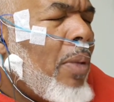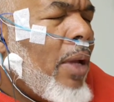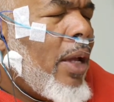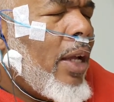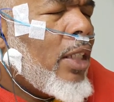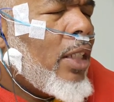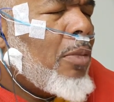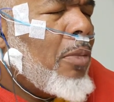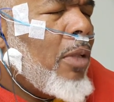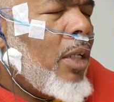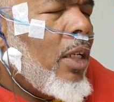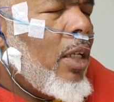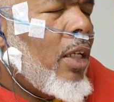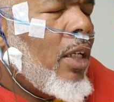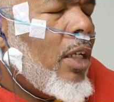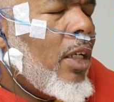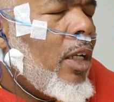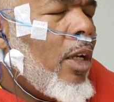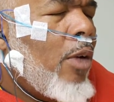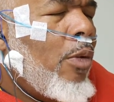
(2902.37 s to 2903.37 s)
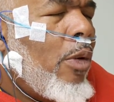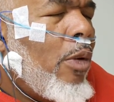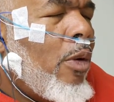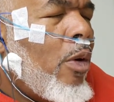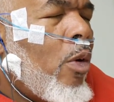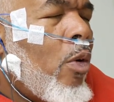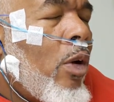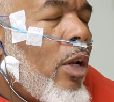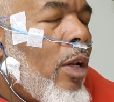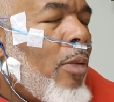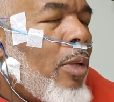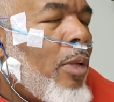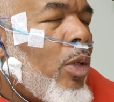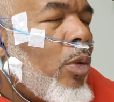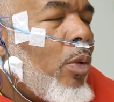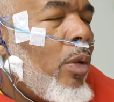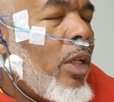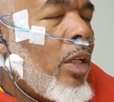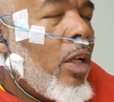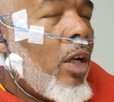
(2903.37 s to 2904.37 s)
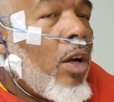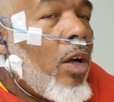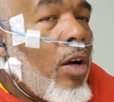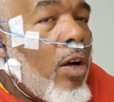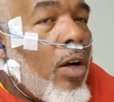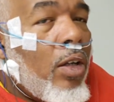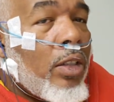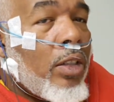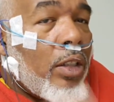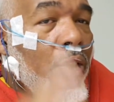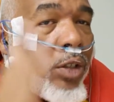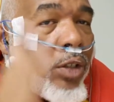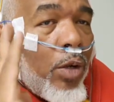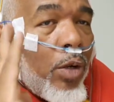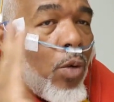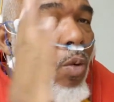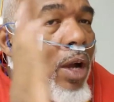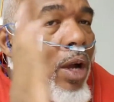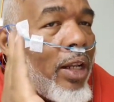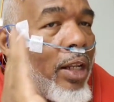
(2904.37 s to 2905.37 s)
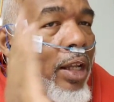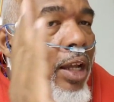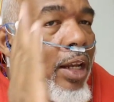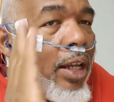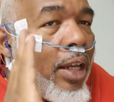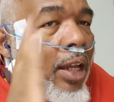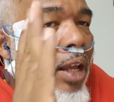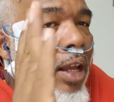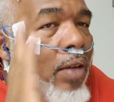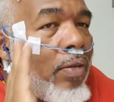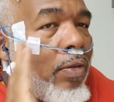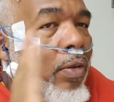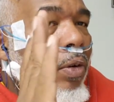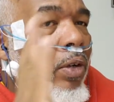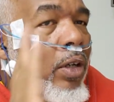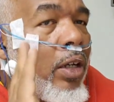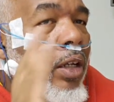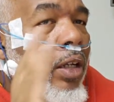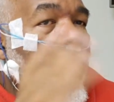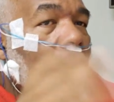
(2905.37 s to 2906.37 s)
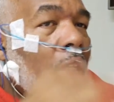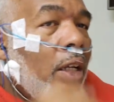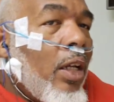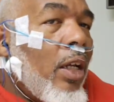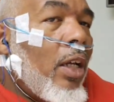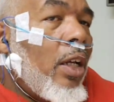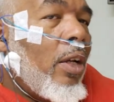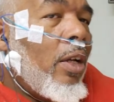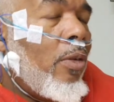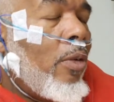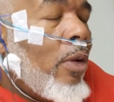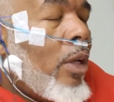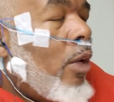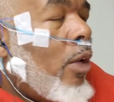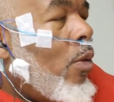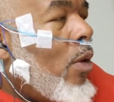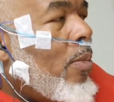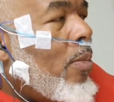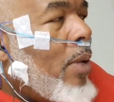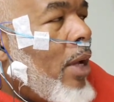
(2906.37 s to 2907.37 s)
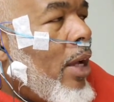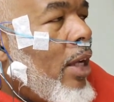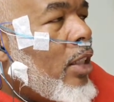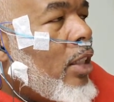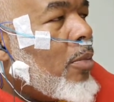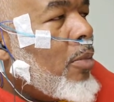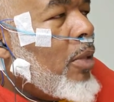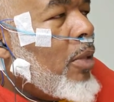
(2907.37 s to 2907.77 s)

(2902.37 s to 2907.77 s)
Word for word: past me, and we were going in between the cars because you can white line in California. Ricky went past